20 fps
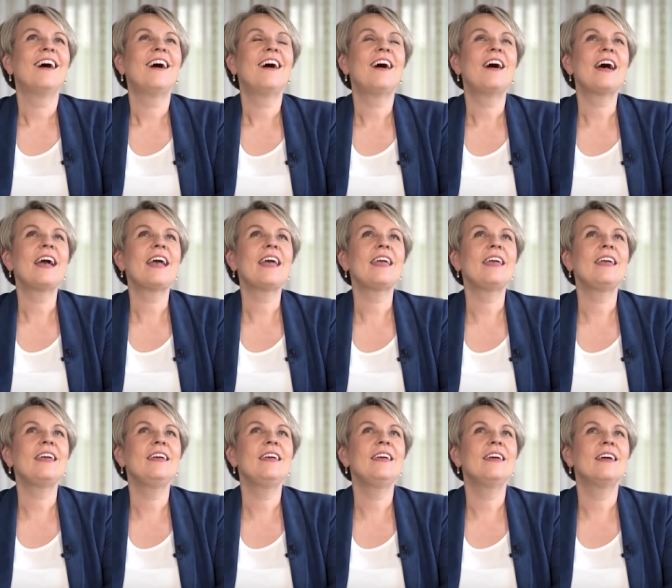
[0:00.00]

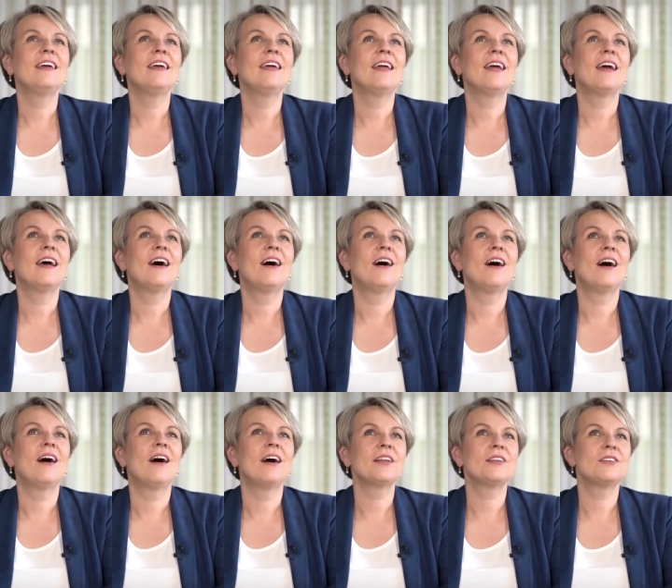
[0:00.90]
I
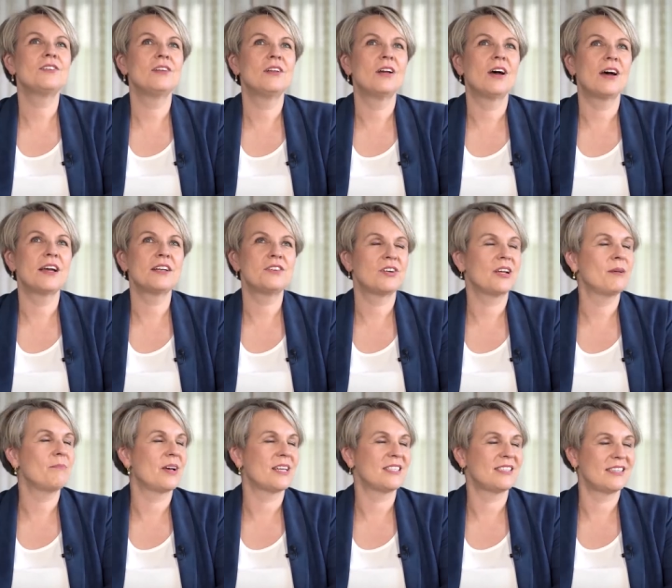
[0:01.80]
I, I
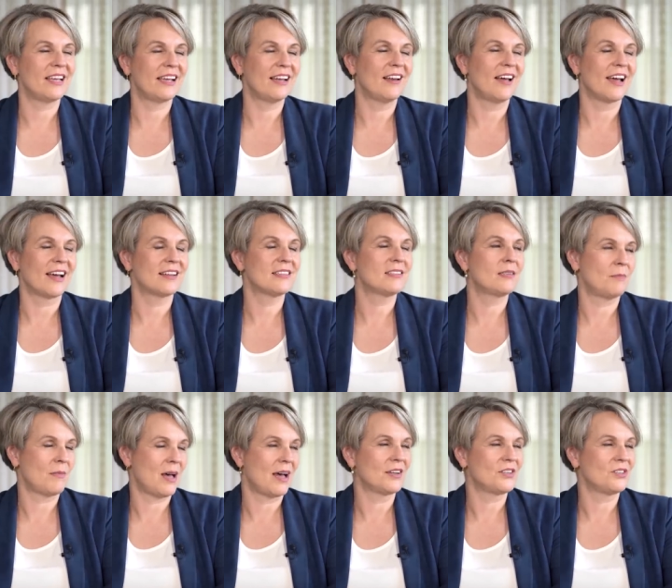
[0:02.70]
treat my seat like it's
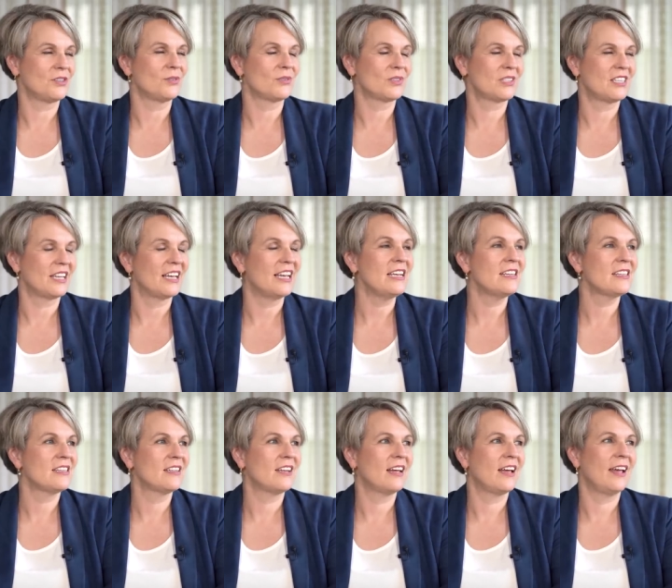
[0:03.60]
a marginal seat,